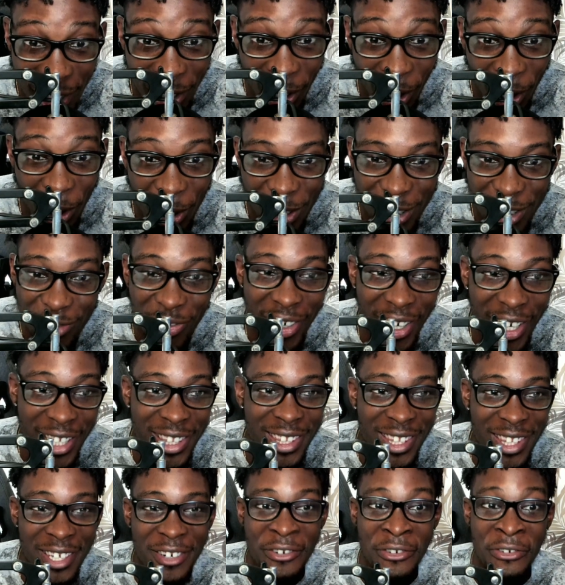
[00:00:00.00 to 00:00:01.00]
cost
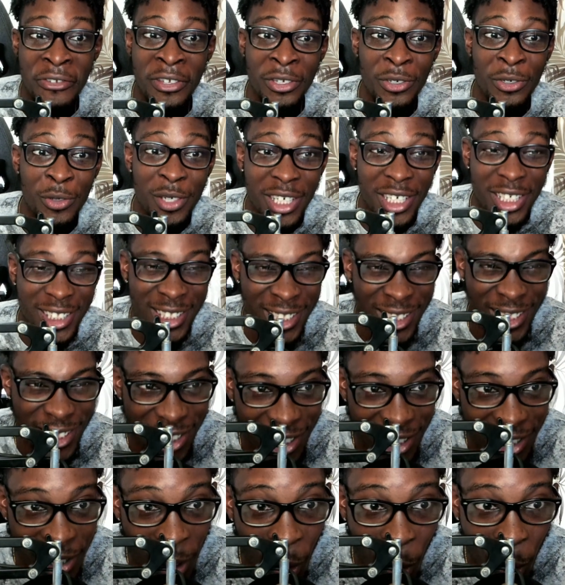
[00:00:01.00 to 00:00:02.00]
right there that you guys can
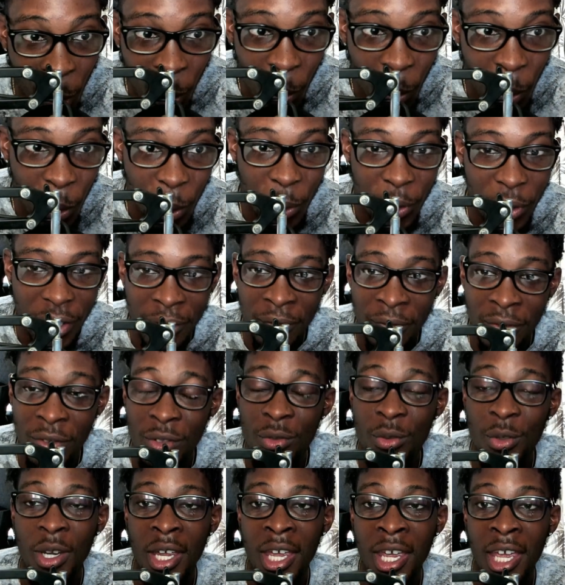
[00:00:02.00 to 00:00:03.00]
just hone if
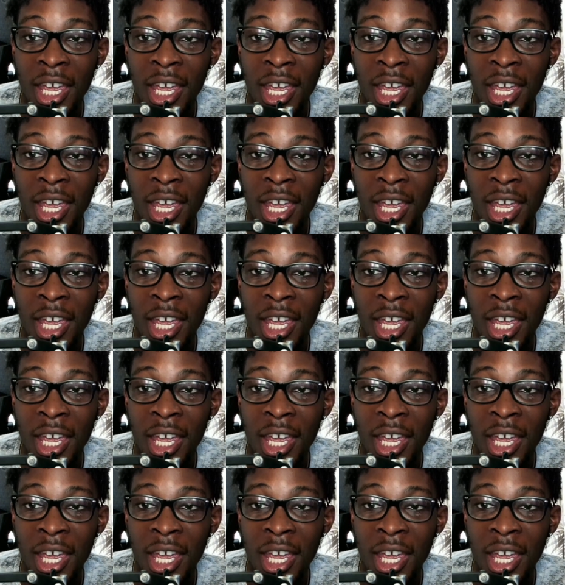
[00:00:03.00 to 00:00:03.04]
you